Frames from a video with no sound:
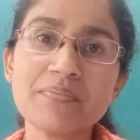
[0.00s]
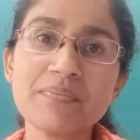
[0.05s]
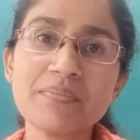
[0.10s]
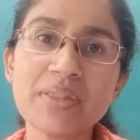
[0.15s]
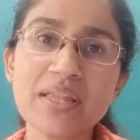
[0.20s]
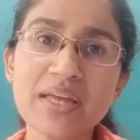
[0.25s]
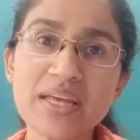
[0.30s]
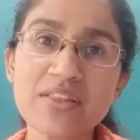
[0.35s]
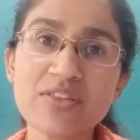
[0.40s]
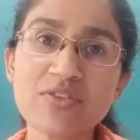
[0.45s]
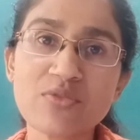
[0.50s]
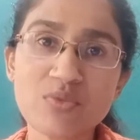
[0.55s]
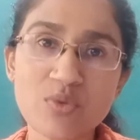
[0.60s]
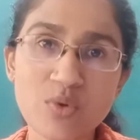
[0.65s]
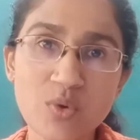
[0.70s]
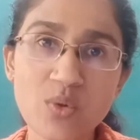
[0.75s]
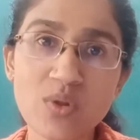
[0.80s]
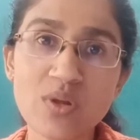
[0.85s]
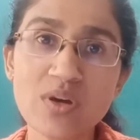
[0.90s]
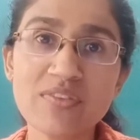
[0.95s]
playing the
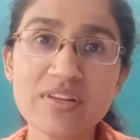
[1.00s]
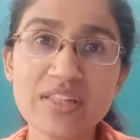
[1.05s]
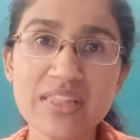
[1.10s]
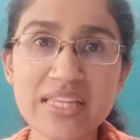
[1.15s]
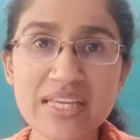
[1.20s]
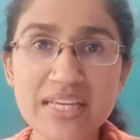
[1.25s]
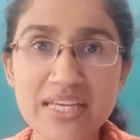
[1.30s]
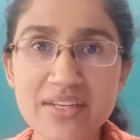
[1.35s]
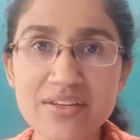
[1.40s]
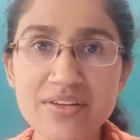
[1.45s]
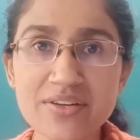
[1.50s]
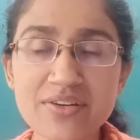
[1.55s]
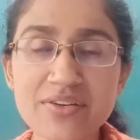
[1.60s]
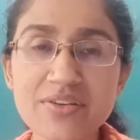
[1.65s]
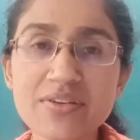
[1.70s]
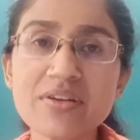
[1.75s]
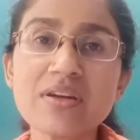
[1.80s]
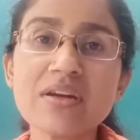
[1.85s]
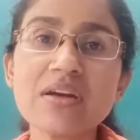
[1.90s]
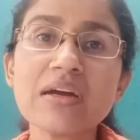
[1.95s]
role of a
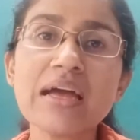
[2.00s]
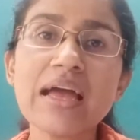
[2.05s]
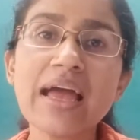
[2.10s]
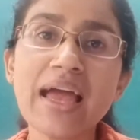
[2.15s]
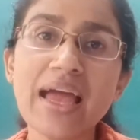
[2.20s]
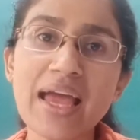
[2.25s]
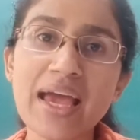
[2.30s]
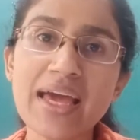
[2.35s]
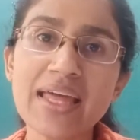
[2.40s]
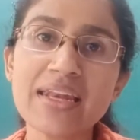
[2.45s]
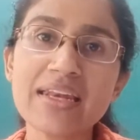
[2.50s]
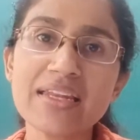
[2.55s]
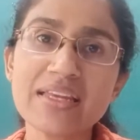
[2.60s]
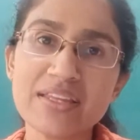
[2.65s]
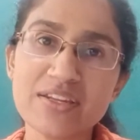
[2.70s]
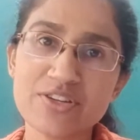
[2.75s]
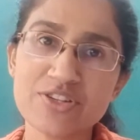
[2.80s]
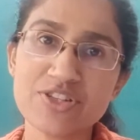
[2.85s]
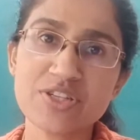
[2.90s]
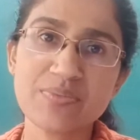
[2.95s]
leader and
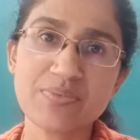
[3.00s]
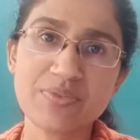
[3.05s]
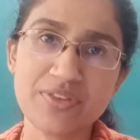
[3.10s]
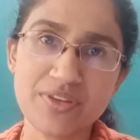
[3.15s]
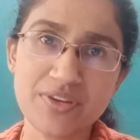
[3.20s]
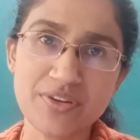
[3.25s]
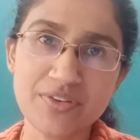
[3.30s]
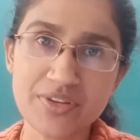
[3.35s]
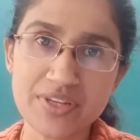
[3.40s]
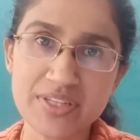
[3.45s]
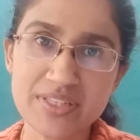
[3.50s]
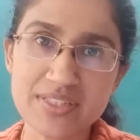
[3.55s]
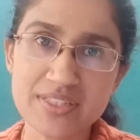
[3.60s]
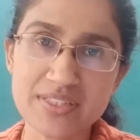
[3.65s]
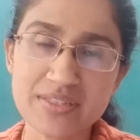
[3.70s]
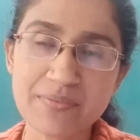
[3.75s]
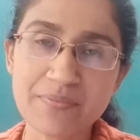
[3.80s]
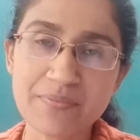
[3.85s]
leadership theories.